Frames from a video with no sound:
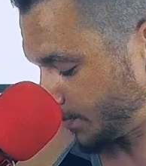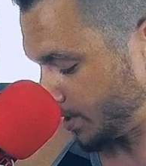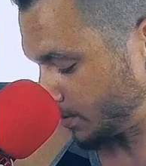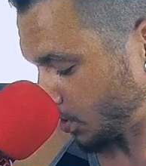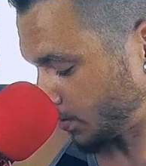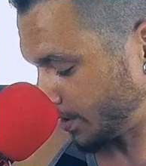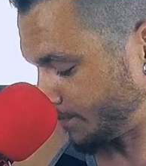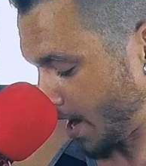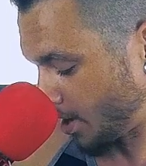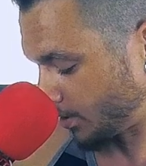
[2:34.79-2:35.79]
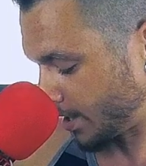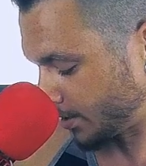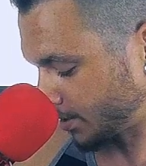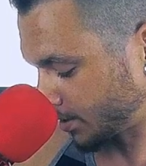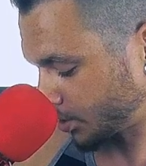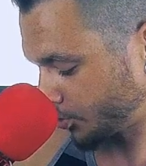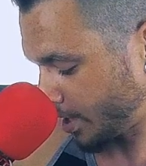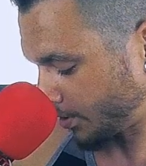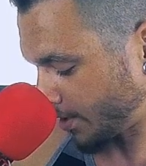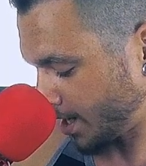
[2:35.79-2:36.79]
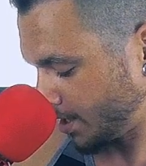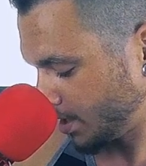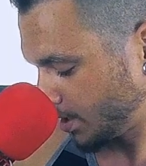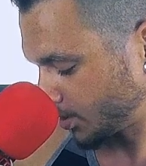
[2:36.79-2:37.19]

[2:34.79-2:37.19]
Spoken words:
be totally parallel to the string, right?